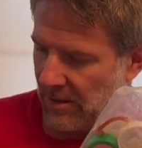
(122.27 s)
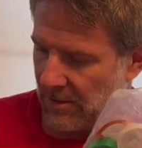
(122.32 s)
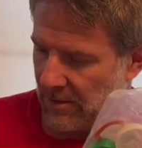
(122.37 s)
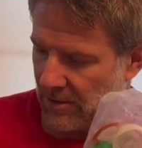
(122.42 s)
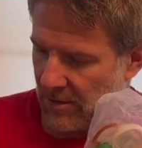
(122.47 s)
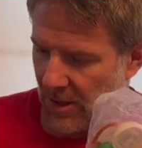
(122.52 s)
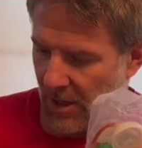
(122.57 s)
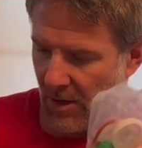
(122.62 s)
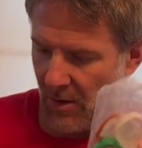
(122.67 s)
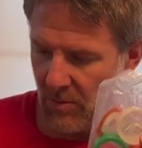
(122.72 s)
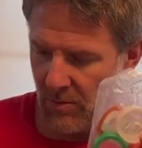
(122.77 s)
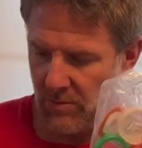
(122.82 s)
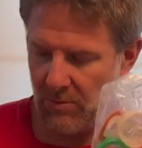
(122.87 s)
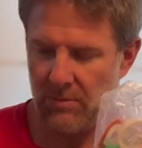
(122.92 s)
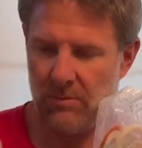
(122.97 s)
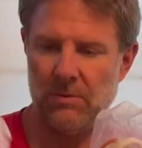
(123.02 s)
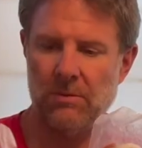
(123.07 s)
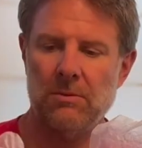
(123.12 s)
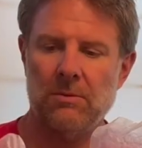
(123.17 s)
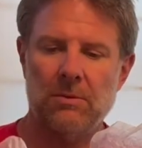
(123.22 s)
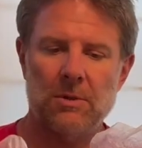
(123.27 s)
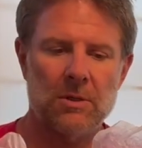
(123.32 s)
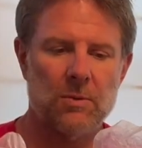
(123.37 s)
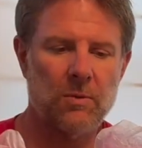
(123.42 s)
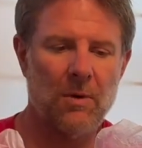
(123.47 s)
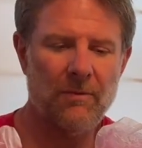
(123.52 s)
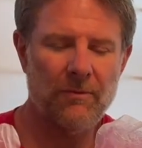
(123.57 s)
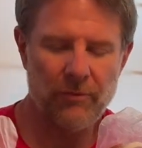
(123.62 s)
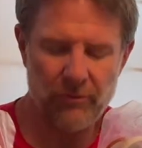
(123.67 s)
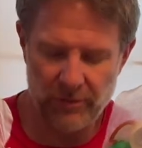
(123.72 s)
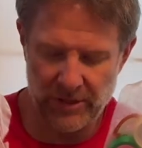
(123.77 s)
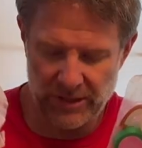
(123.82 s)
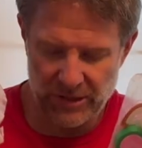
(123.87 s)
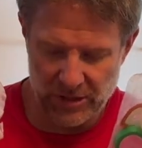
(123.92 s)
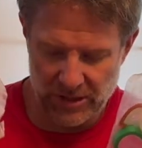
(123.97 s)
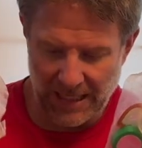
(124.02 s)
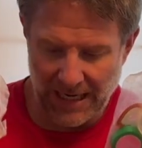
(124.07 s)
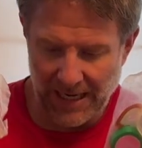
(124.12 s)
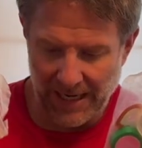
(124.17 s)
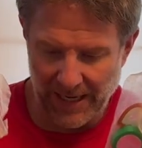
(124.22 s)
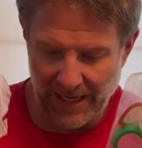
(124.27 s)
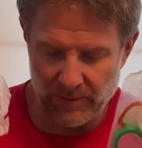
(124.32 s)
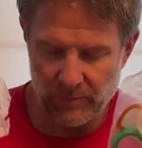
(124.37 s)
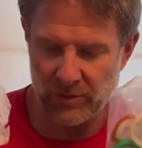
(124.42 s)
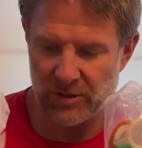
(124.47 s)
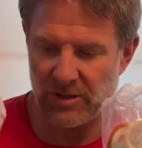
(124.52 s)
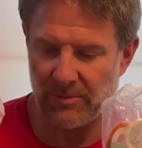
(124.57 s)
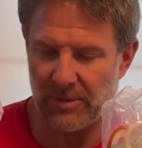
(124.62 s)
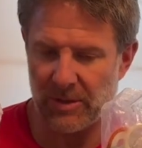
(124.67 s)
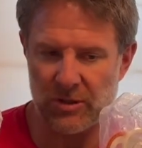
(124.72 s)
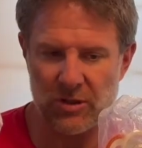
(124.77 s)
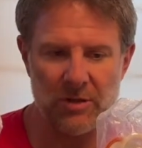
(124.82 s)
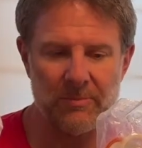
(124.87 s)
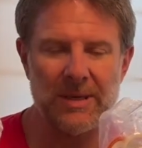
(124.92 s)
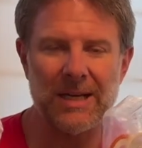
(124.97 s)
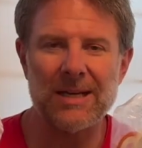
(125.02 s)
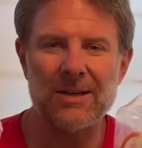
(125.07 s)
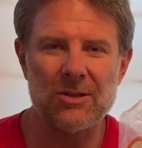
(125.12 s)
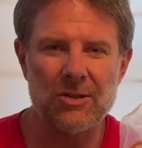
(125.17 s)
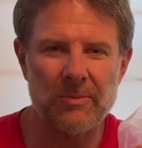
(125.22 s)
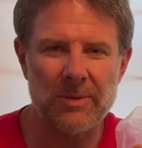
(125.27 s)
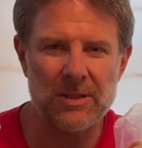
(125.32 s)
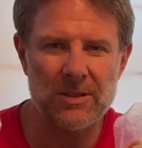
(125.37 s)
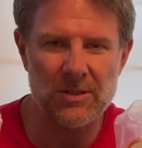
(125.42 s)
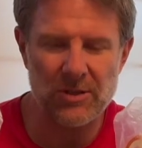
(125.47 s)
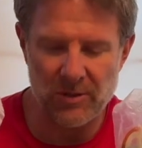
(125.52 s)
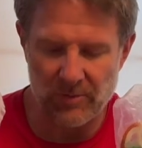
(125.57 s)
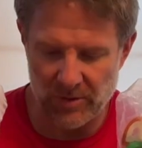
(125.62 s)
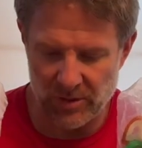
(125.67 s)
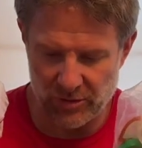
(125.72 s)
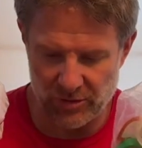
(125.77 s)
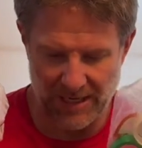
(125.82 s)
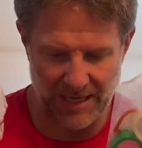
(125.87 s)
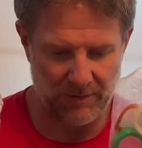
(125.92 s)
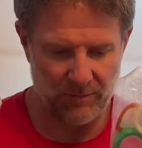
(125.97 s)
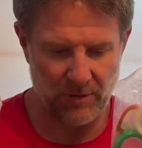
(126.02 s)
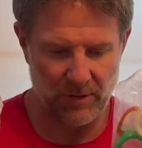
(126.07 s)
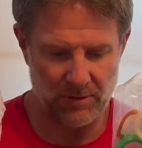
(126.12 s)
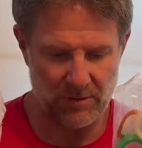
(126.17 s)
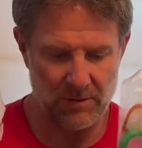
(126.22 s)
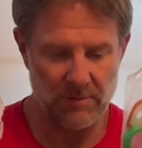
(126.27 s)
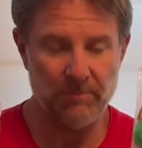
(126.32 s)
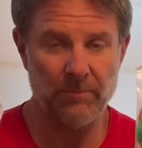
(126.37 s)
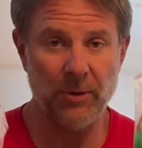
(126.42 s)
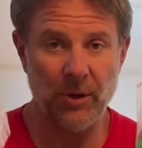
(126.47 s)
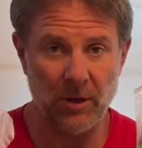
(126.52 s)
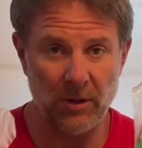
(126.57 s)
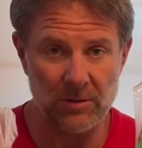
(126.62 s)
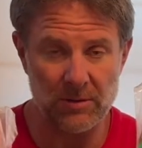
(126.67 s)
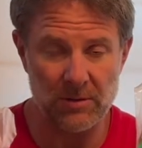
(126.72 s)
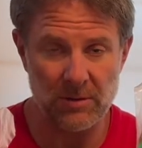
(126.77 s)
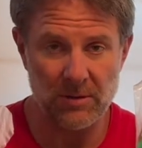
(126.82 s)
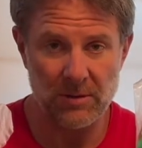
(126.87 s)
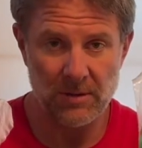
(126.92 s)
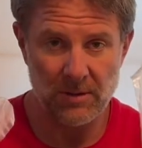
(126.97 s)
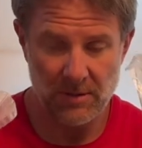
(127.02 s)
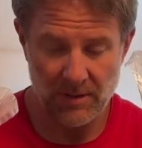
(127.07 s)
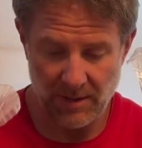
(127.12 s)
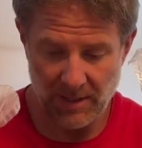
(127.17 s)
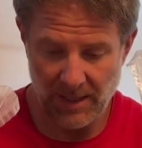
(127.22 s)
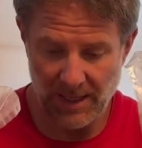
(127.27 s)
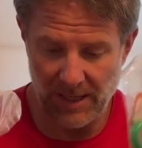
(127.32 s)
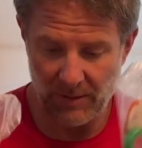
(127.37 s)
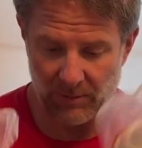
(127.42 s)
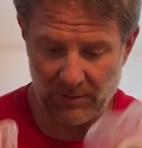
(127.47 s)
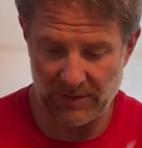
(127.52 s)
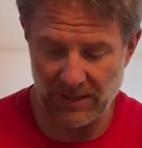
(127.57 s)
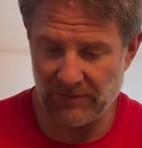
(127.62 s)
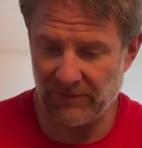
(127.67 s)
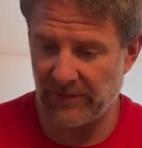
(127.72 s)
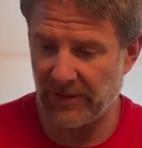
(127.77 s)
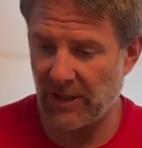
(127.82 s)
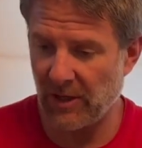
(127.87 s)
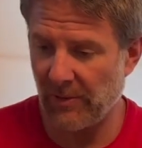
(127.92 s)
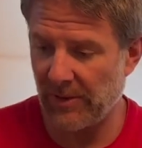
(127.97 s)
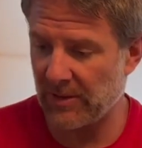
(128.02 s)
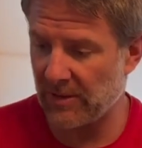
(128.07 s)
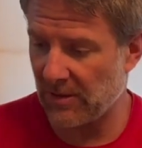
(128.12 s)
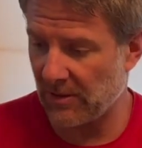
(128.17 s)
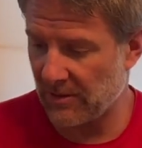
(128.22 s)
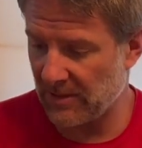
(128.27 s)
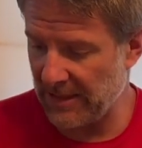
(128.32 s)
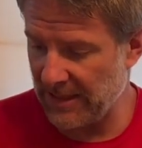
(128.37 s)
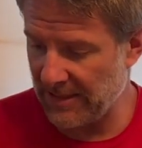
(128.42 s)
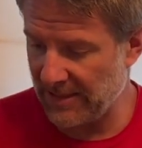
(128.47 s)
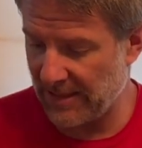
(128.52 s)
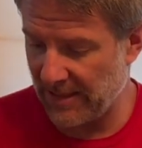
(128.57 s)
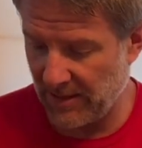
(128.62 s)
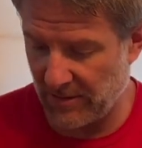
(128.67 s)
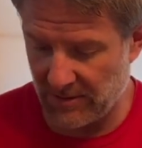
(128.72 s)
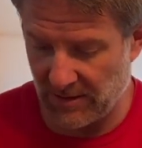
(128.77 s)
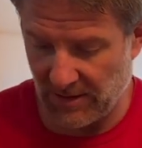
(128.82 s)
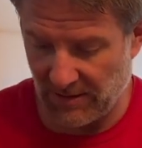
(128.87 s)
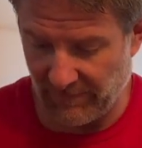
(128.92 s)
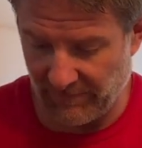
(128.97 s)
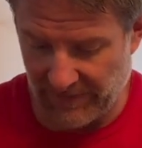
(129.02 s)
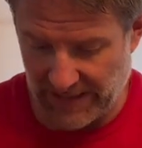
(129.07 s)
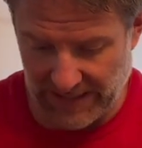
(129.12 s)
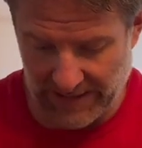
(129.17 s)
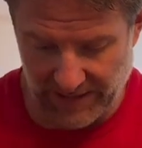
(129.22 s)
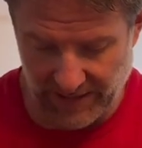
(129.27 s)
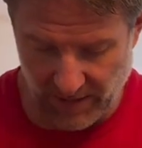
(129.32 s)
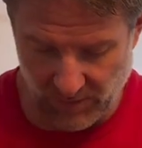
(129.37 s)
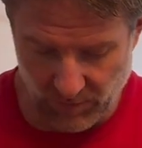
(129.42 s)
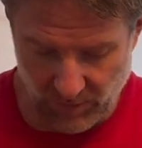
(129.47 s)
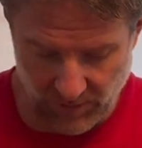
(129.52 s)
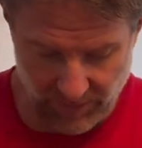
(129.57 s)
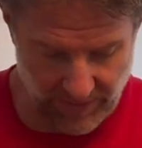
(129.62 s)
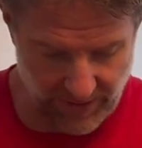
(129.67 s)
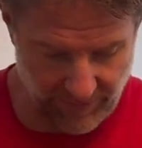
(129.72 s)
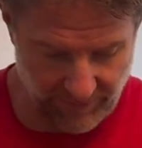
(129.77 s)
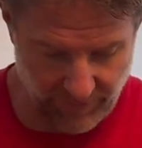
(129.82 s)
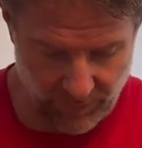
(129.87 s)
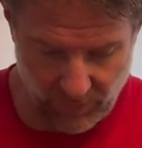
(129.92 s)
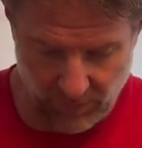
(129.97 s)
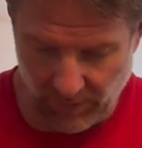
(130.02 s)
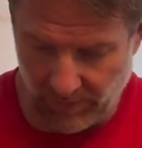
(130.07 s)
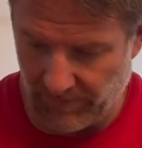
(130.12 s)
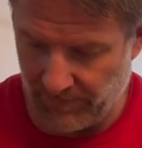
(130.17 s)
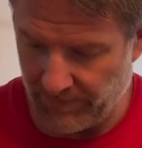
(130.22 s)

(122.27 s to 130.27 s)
So there's one for each side, which I'm assuming is something to do with the track rods, but I will definitely go into those details and find out what they're for.